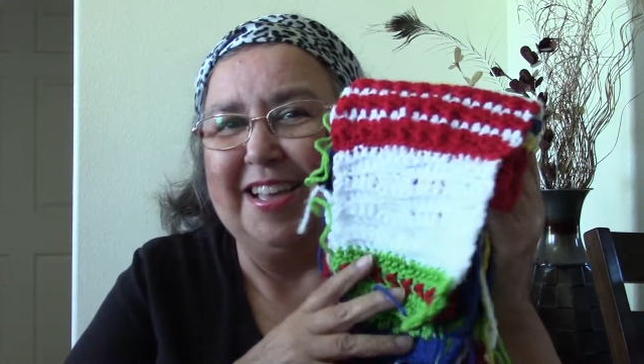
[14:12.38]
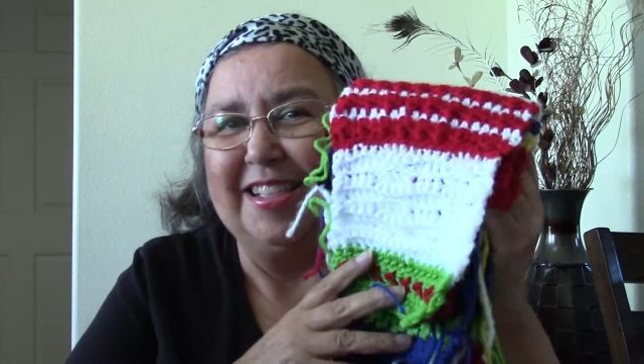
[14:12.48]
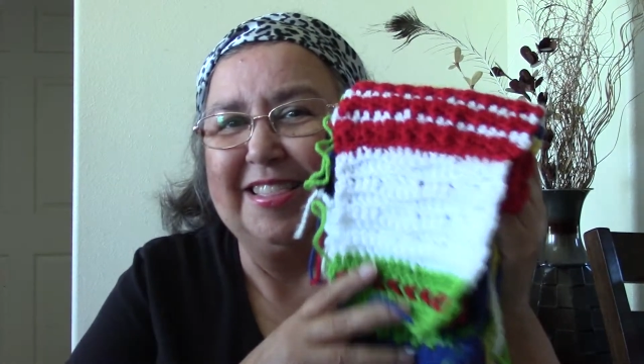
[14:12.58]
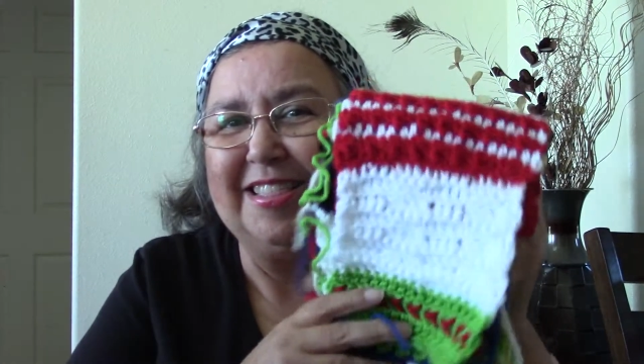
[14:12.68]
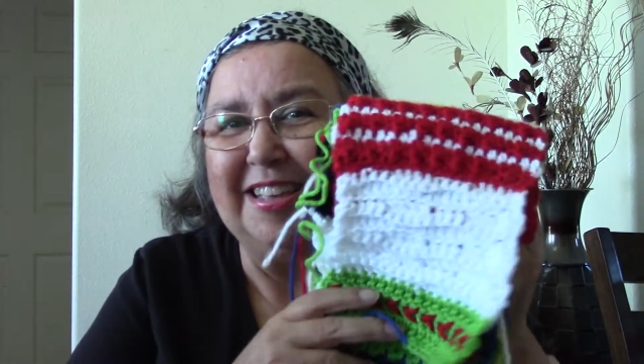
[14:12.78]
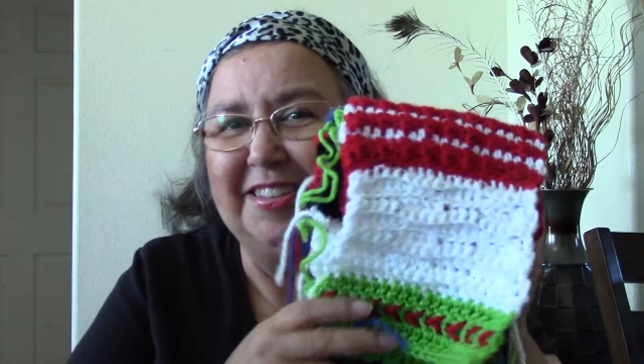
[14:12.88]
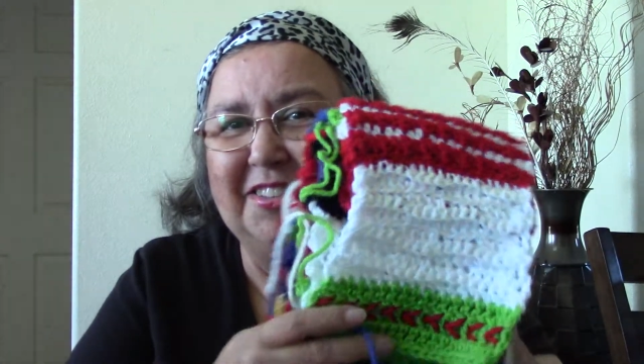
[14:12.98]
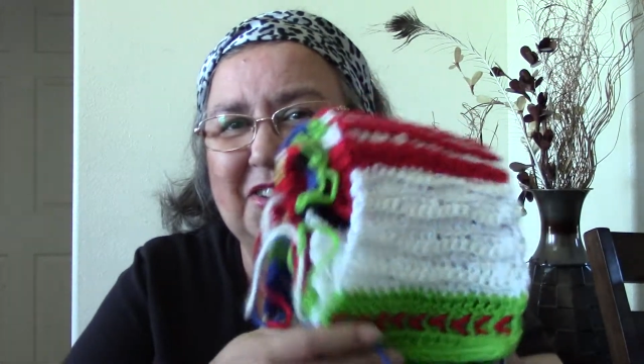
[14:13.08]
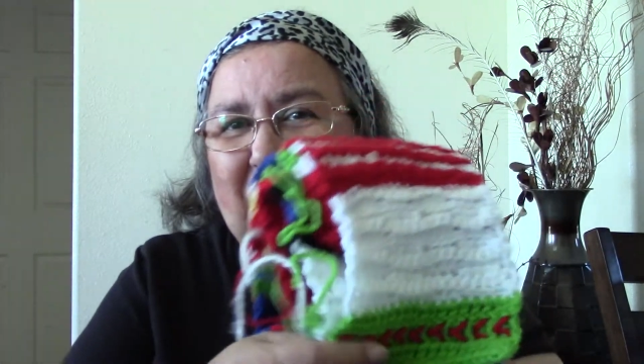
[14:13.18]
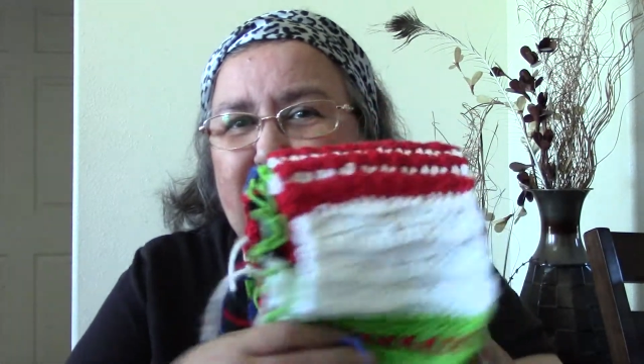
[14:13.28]
This
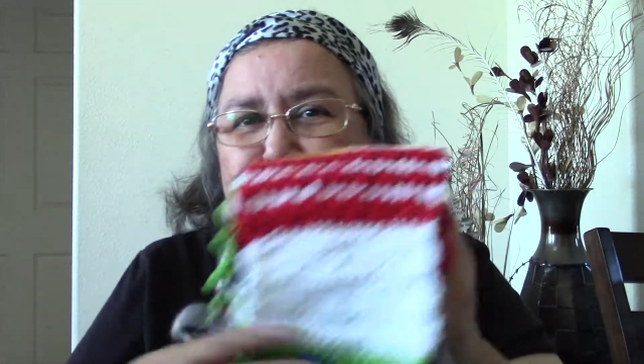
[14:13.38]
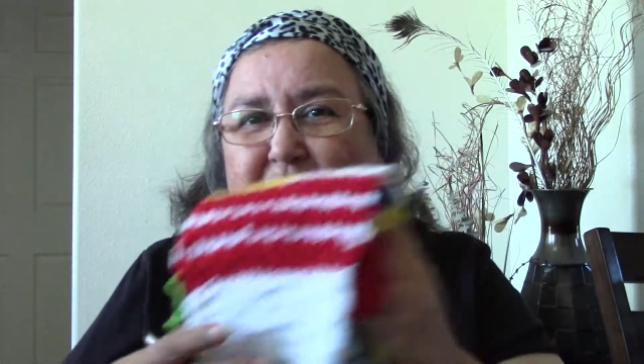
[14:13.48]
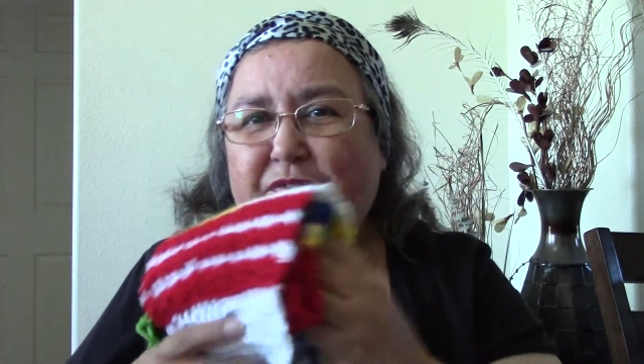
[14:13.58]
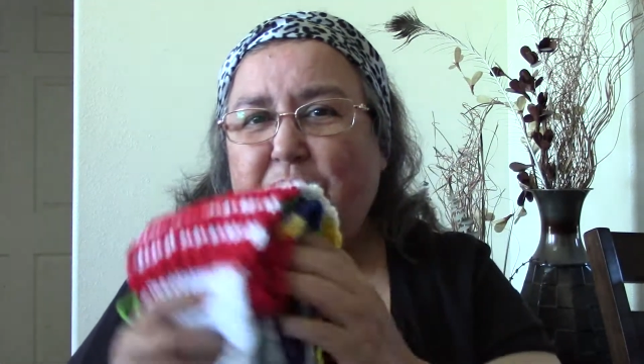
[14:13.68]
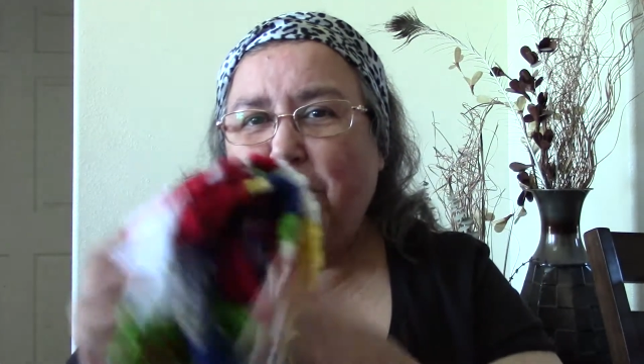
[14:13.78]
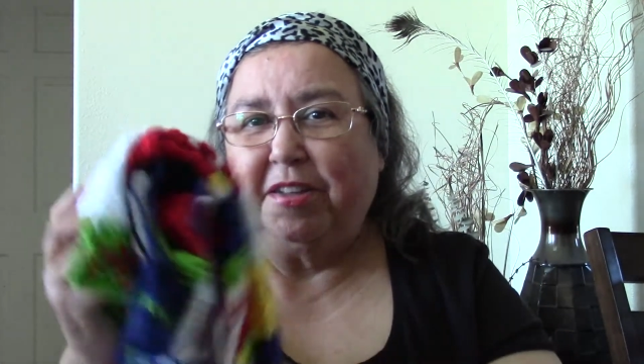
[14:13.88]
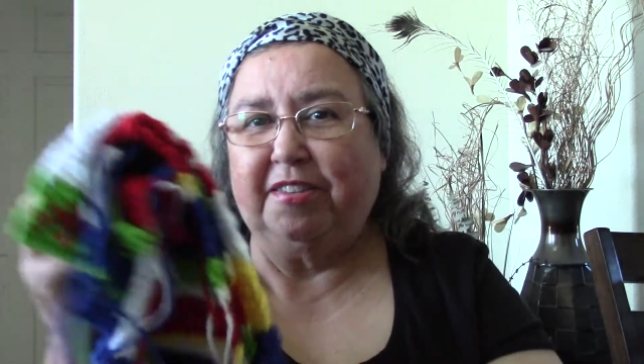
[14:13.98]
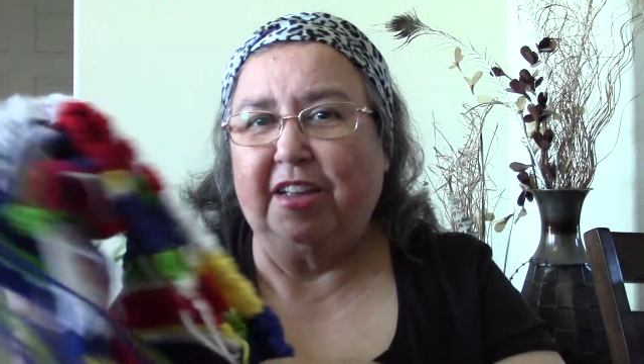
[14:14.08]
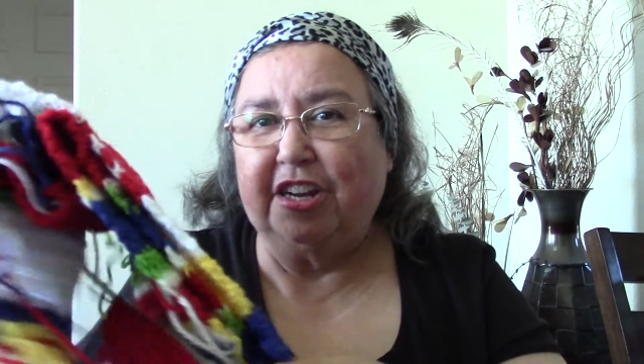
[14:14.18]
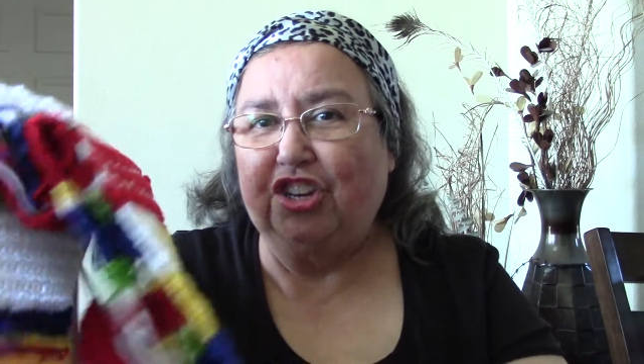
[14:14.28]
scarf is for my
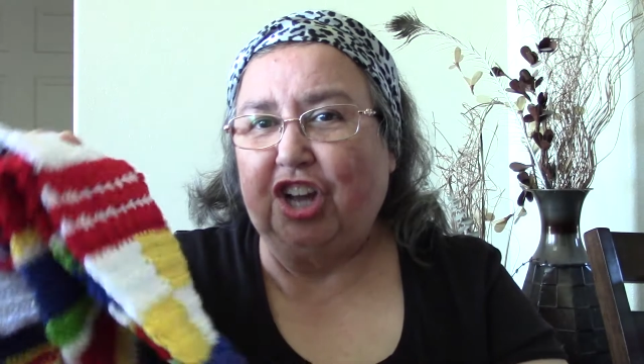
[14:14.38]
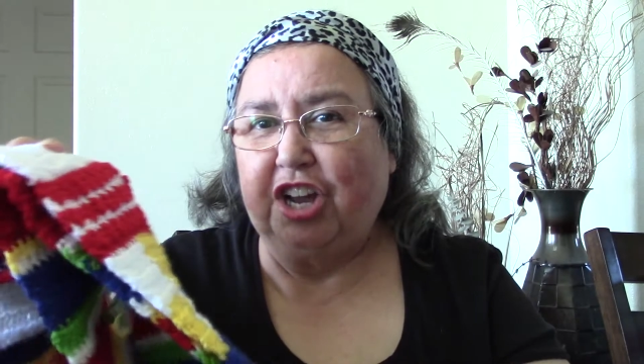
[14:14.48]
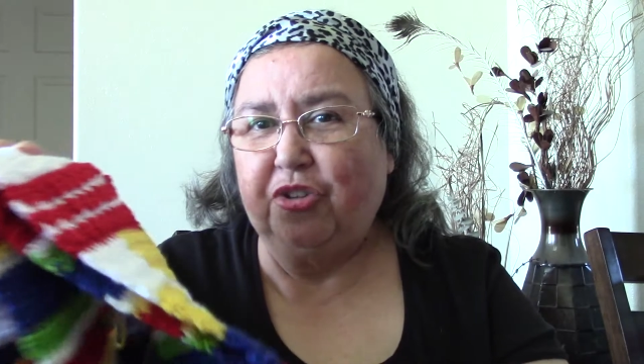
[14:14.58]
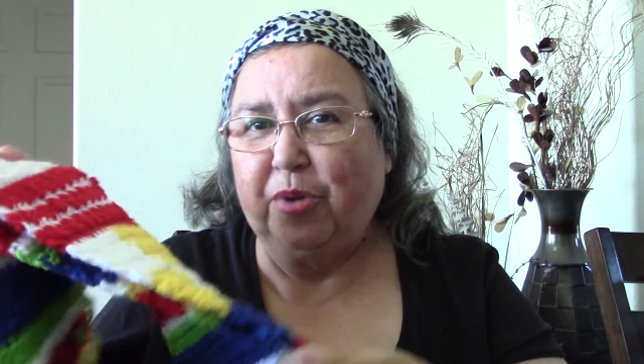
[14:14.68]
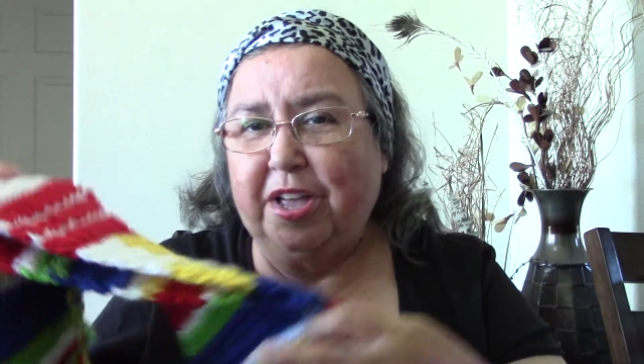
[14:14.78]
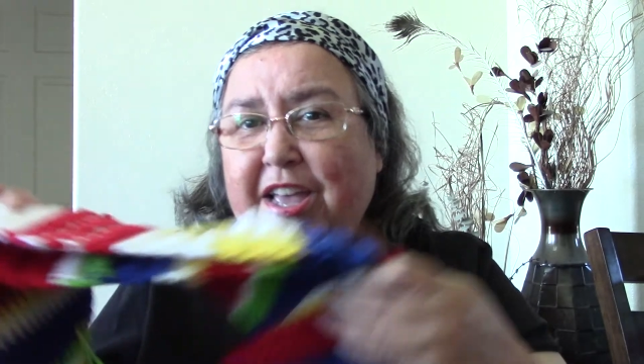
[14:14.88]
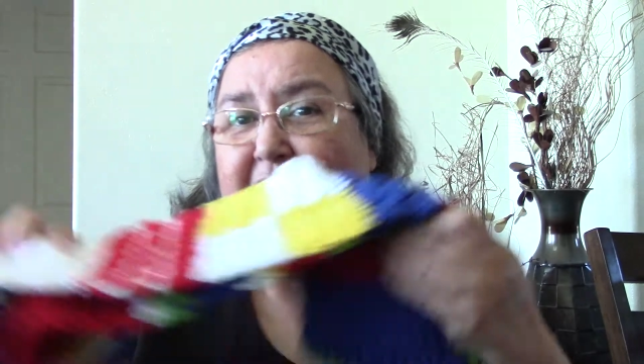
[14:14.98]
son Joshua.